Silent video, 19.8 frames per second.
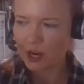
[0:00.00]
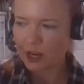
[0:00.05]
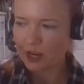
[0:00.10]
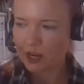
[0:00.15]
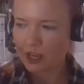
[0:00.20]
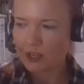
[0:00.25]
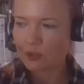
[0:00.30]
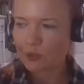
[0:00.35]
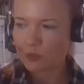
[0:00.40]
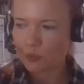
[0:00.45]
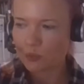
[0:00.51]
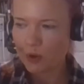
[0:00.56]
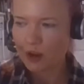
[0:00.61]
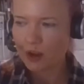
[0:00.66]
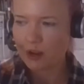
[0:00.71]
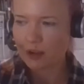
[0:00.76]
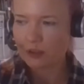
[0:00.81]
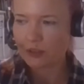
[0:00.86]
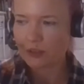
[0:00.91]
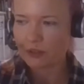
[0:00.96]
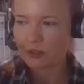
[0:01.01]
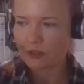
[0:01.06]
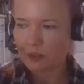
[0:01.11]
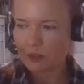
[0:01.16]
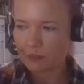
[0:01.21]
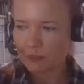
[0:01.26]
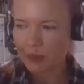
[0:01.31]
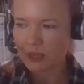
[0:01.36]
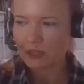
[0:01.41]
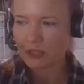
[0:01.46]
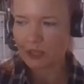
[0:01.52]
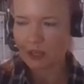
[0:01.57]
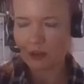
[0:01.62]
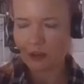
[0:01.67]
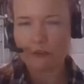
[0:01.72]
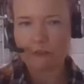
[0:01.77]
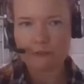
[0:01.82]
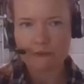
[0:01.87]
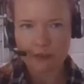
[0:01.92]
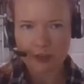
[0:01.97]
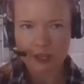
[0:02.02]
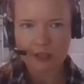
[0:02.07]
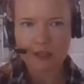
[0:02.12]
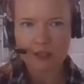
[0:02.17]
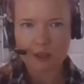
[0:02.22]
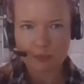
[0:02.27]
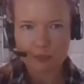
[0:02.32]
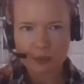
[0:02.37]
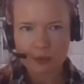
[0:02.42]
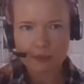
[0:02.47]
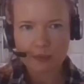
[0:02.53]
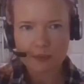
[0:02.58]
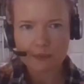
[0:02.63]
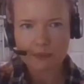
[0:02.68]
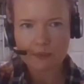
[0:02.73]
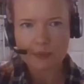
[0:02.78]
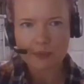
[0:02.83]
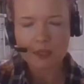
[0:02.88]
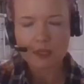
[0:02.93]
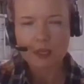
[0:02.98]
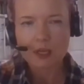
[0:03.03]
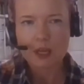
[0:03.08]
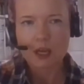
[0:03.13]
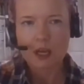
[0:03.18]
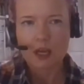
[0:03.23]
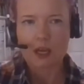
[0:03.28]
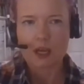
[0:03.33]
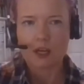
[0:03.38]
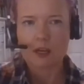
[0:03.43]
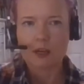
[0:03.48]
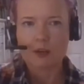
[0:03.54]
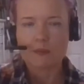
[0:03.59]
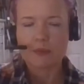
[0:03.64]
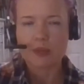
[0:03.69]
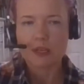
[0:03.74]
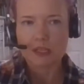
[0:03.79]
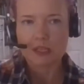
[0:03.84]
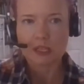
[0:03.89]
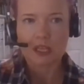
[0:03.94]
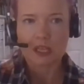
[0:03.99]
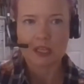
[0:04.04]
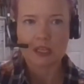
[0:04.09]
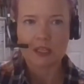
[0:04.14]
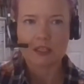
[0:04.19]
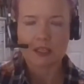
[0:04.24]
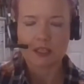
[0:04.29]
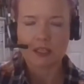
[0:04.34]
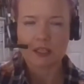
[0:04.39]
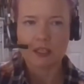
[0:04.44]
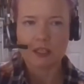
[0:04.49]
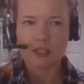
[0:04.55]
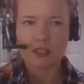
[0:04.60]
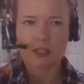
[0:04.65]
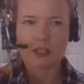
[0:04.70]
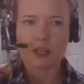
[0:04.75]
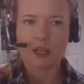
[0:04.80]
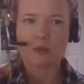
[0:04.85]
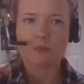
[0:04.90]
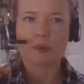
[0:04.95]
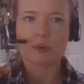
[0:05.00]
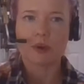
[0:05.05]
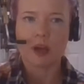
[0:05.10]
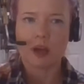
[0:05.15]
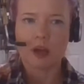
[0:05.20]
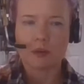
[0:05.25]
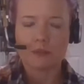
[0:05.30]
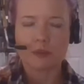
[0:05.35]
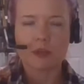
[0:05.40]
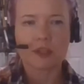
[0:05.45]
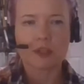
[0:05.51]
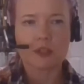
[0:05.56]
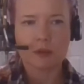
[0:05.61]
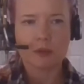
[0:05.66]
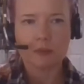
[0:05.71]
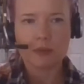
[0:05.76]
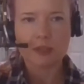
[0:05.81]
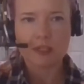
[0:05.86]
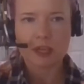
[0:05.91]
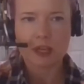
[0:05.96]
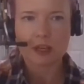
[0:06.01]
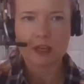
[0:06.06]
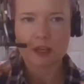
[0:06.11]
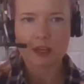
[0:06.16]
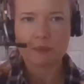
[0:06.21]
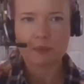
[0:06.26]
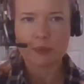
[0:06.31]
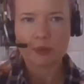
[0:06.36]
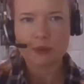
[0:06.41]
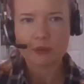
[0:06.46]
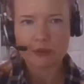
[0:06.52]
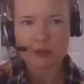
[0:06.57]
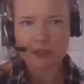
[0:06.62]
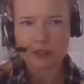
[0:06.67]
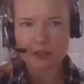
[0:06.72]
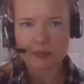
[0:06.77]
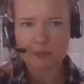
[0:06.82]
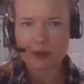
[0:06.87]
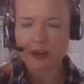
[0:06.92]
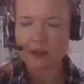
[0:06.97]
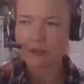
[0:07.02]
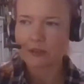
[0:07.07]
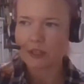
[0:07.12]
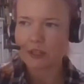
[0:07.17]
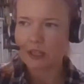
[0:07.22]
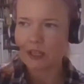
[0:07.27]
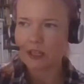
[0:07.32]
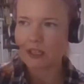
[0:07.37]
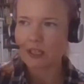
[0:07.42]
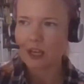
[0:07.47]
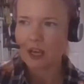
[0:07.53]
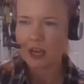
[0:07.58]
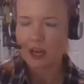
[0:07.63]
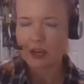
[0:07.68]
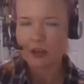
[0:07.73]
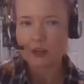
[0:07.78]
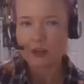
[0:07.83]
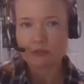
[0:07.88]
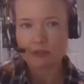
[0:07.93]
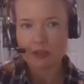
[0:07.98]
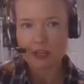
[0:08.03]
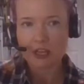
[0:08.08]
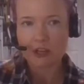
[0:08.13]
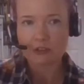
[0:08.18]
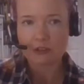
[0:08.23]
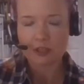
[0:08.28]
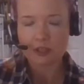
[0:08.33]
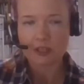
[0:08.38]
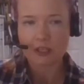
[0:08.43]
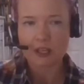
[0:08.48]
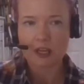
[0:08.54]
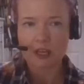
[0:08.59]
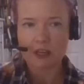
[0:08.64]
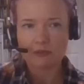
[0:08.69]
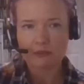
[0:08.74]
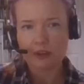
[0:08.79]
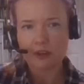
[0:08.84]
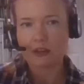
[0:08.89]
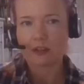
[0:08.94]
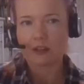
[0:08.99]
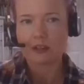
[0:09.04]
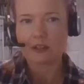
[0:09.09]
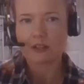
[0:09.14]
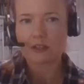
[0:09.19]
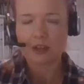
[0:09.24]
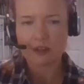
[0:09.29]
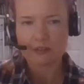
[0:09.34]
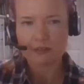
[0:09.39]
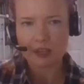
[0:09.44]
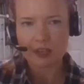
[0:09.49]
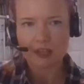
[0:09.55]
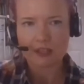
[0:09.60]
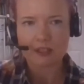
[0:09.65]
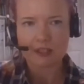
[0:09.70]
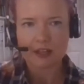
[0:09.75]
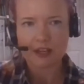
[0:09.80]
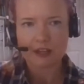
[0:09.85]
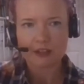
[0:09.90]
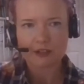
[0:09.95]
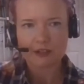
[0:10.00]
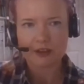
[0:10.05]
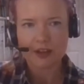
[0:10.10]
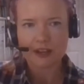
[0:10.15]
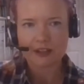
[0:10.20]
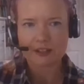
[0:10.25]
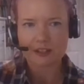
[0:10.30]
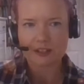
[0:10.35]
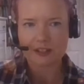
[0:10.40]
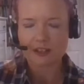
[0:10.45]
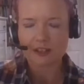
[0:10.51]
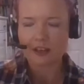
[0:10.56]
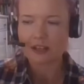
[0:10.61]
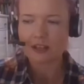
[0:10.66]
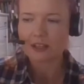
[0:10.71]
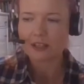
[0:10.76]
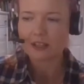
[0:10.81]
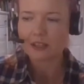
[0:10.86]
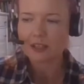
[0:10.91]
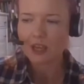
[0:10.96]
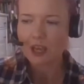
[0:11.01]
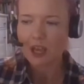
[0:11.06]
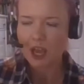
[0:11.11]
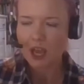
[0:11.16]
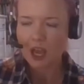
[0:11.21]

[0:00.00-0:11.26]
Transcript: uh, it's worth spending on fixing a problem um, is key to leadership um, because you can be technically purist about it, and it's really interesting and a very nice kind of intellectual exercise.